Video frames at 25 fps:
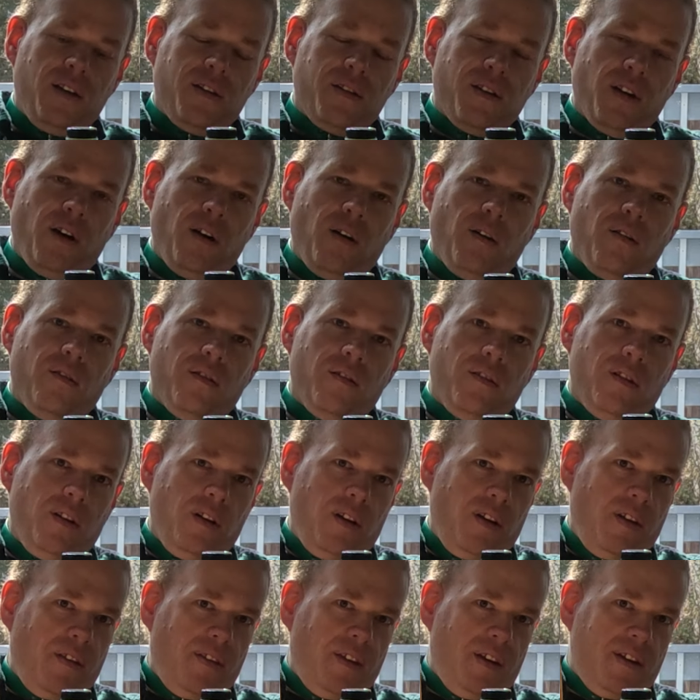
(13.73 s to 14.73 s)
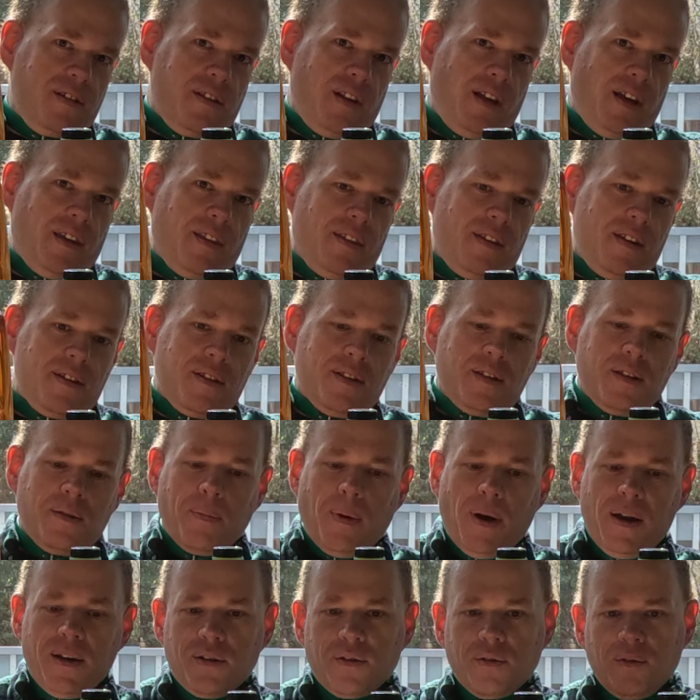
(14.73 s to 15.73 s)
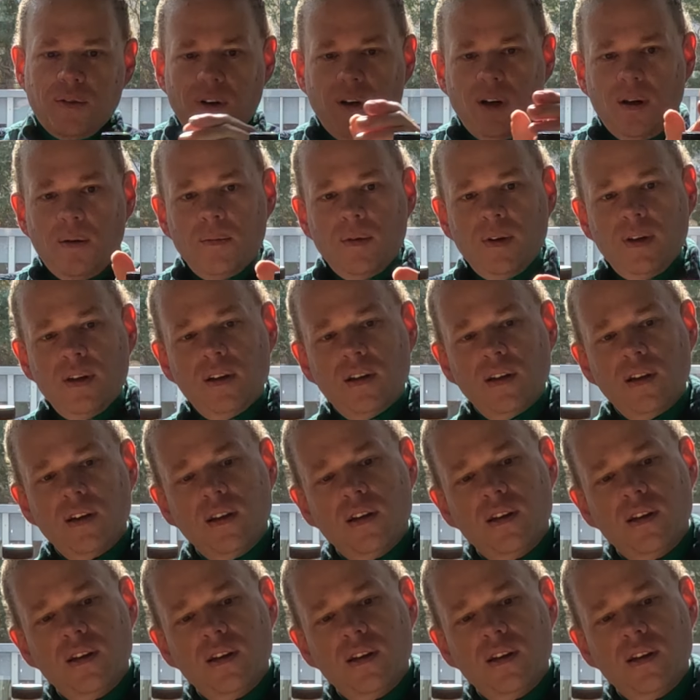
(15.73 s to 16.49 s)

So, things like this spiced rum,